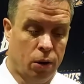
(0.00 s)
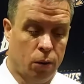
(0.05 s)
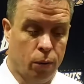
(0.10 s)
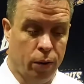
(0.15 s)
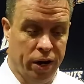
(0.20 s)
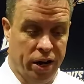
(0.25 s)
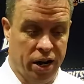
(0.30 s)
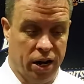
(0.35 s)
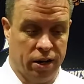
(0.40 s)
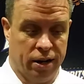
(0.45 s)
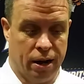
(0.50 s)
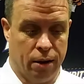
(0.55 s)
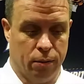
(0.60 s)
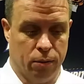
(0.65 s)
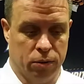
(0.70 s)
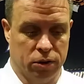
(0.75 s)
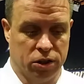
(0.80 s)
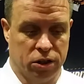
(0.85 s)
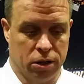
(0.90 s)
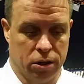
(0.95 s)
We did. That
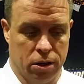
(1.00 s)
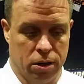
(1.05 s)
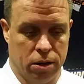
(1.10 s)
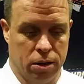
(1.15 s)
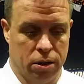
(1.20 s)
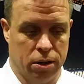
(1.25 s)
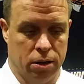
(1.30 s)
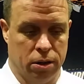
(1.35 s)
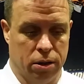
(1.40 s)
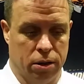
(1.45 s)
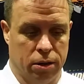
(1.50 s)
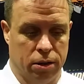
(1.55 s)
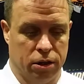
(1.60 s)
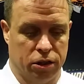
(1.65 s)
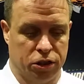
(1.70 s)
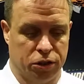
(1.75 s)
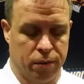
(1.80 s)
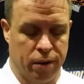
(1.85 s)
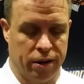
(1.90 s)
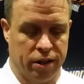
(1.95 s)
was the the
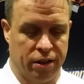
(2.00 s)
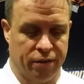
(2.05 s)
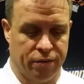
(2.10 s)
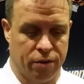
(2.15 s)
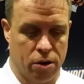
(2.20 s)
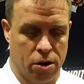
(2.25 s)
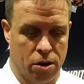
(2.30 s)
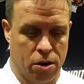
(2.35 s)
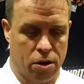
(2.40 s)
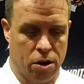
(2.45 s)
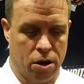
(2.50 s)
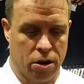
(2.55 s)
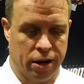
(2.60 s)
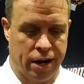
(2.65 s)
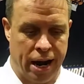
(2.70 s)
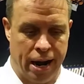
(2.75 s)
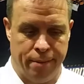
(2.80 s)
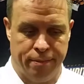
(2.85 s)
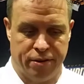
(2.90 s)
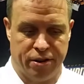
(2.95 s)
strength of our, our
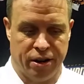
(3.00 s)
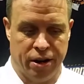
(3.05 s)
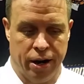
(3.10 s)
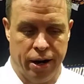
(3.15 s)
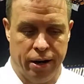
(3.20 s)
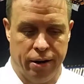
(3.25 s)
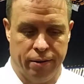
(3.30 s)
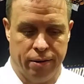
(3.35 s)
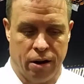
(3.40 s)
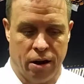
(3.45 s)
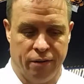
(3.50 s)
game tonight.